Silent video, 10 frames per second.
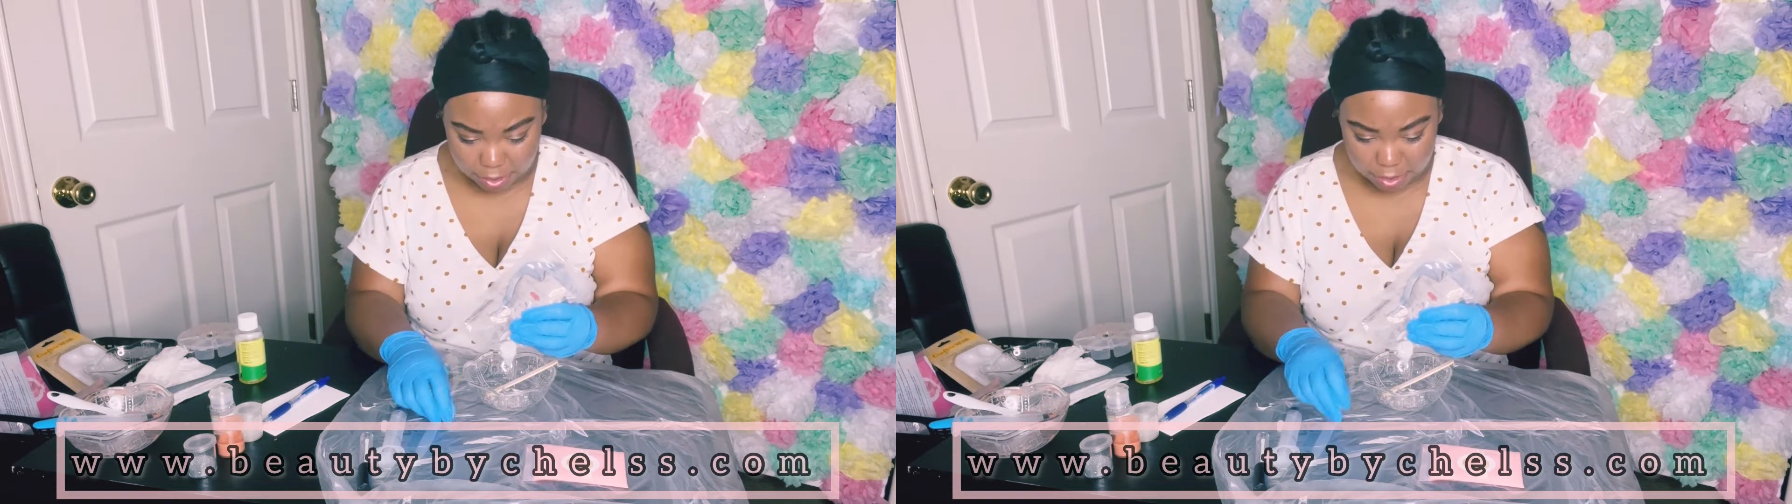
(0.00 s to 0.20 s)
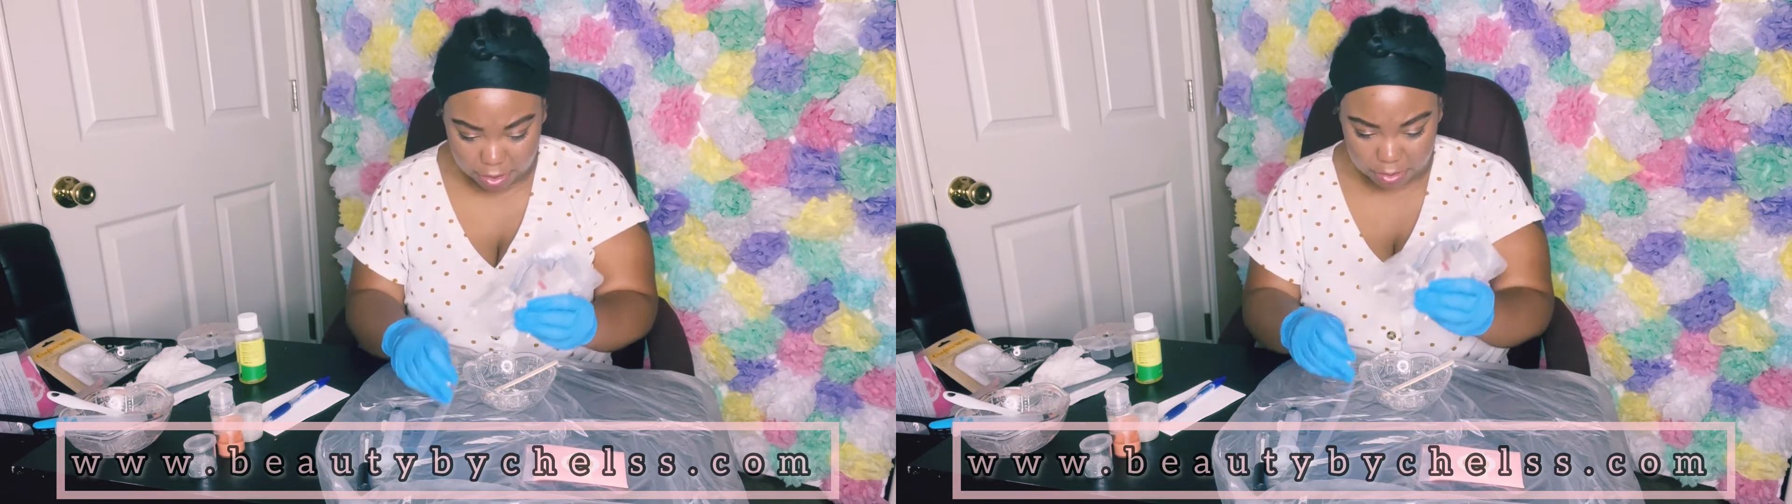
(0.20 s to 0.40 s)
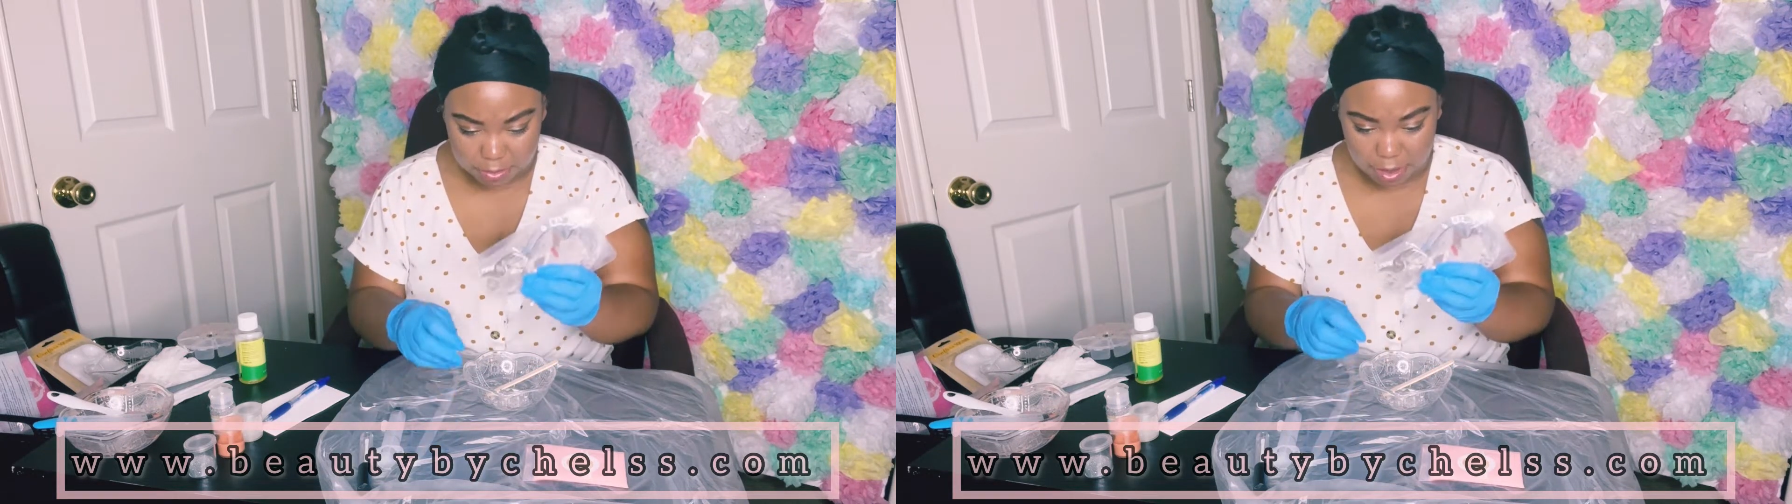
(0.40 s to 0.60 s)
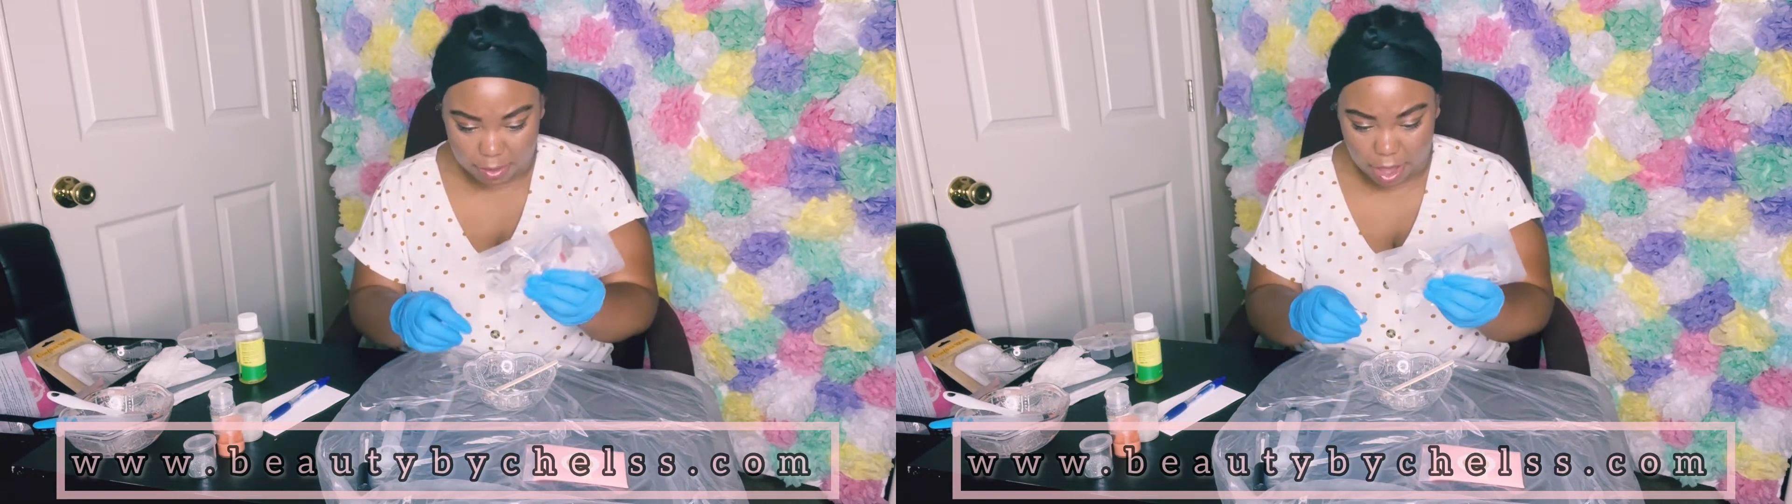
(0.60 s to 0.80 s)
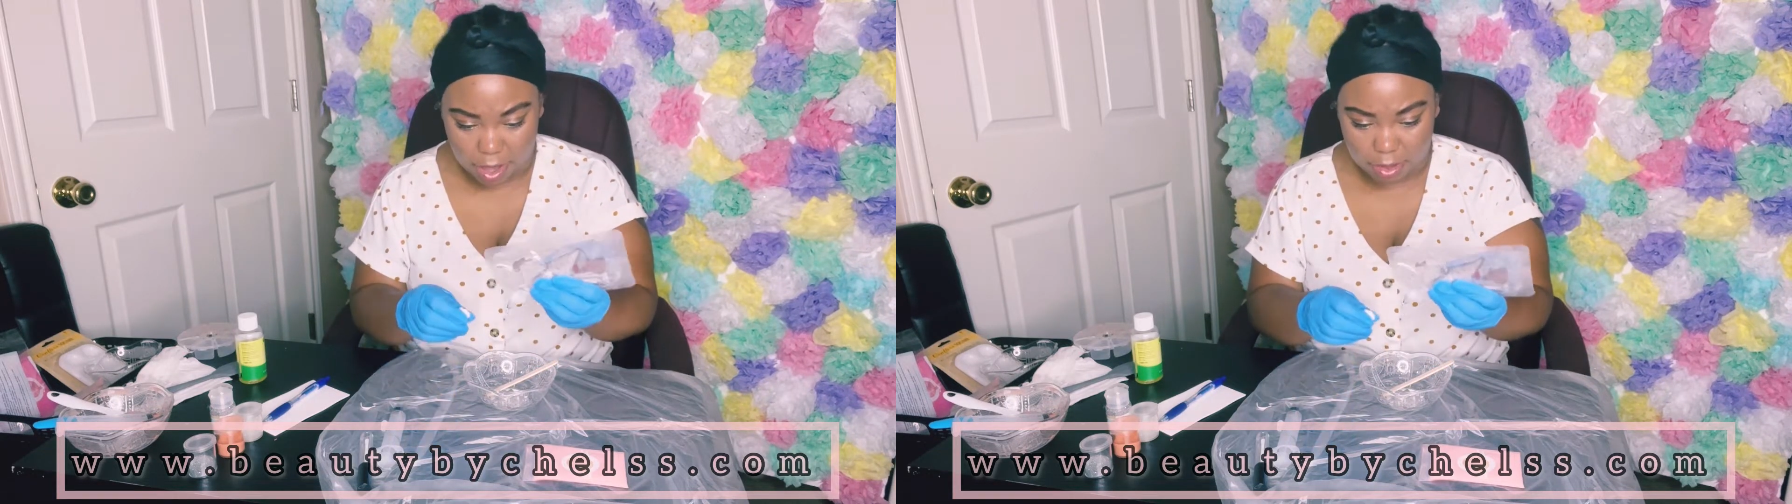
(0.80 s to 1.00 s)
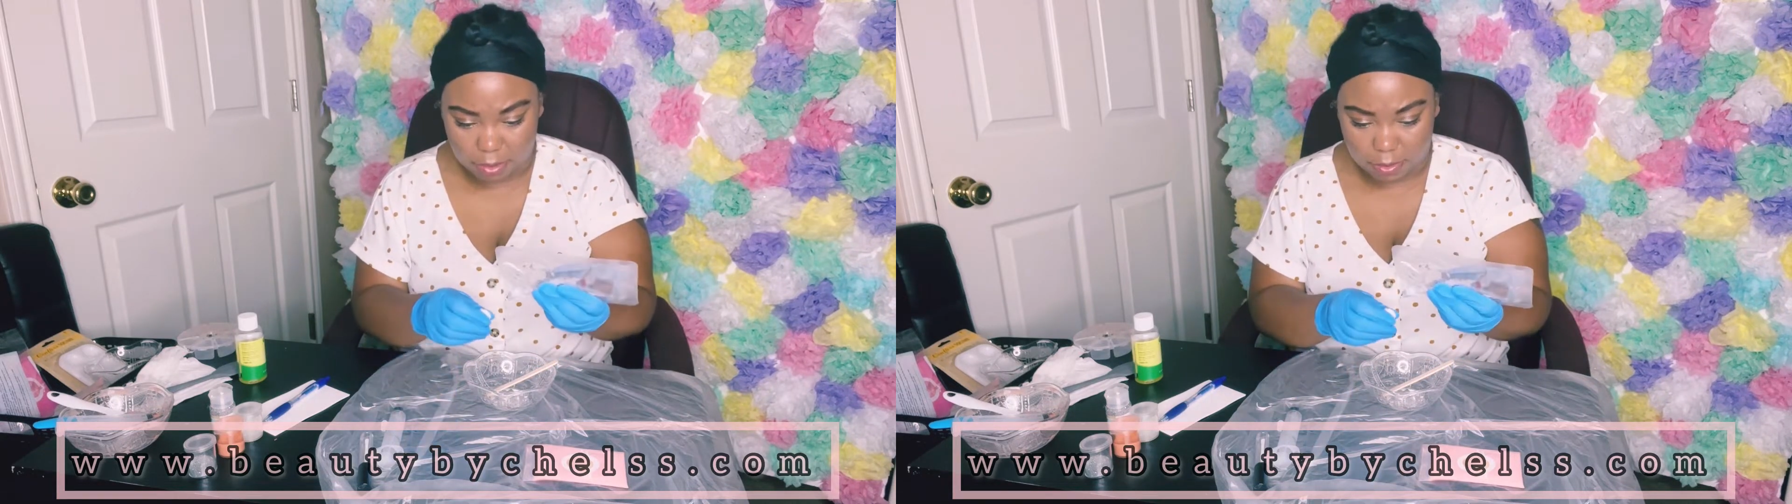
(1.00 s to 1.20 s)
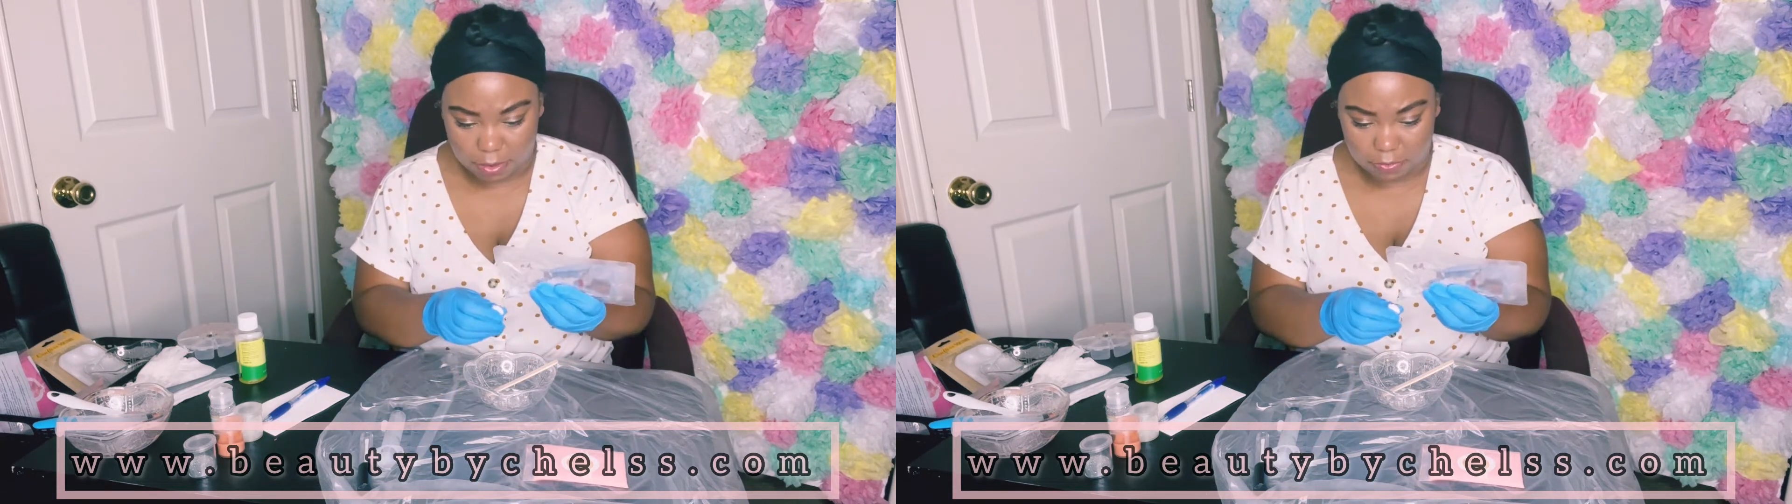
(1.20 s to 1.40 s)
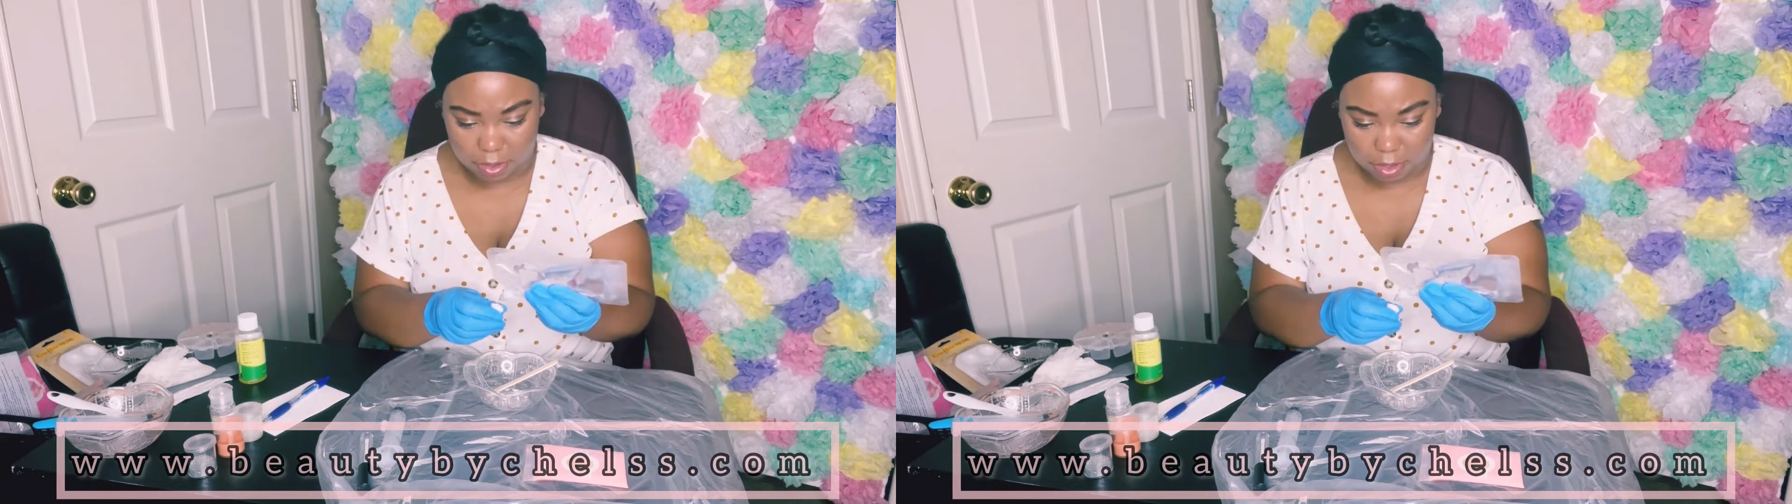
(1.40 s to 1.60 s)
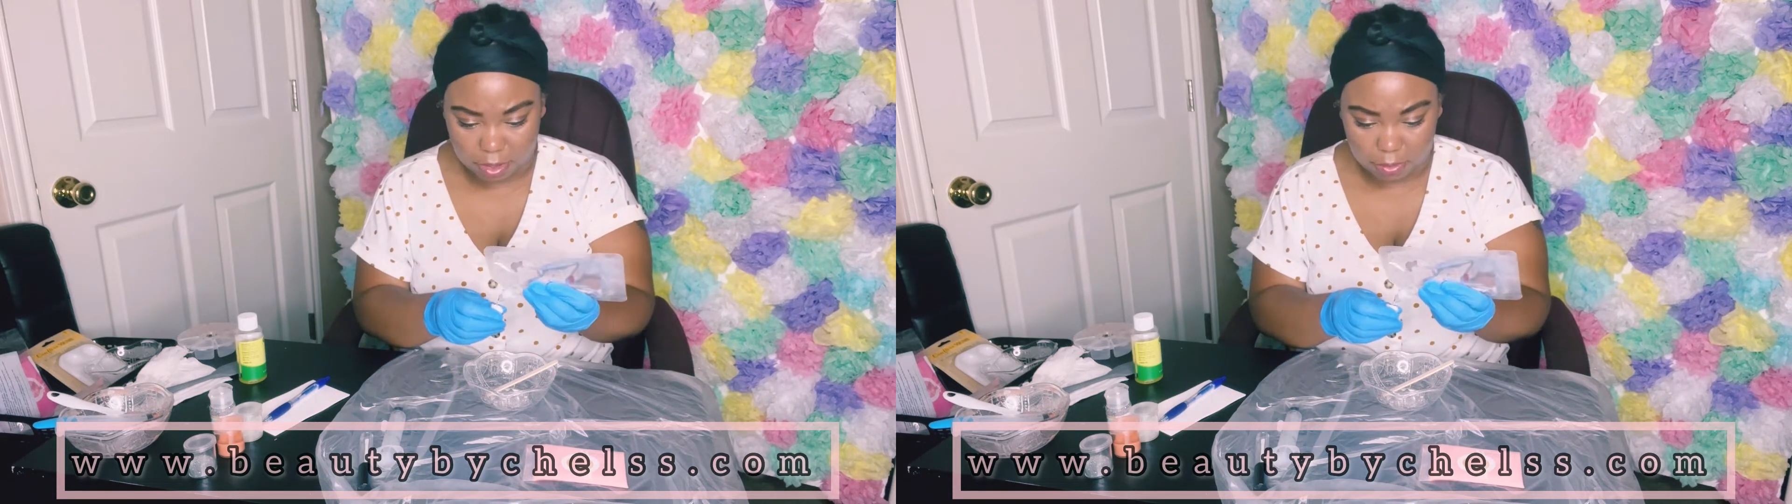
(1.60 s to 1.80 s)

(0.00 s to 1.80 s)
because baby, I only want to fill